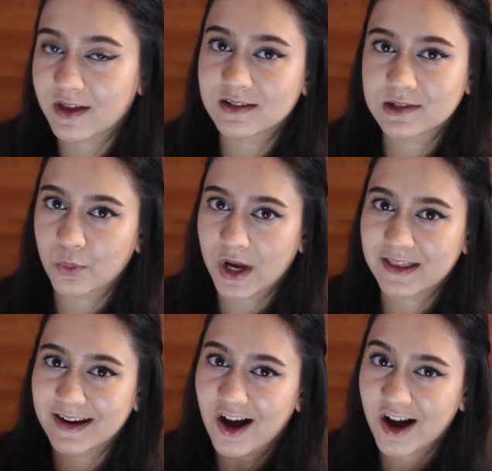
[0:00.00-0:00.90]
that's the way
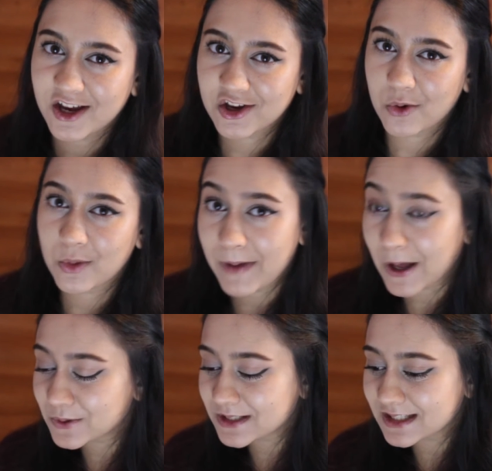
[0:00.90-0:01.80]
that I go
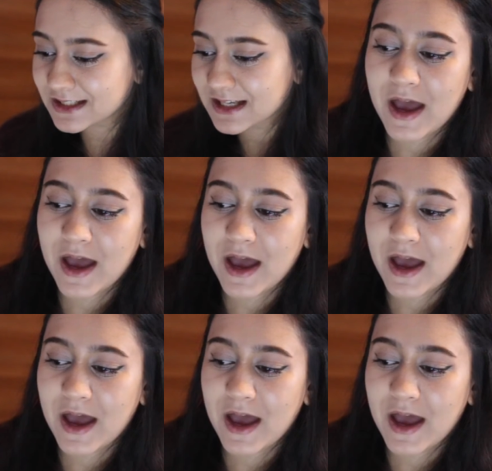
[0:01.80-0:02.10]
about it.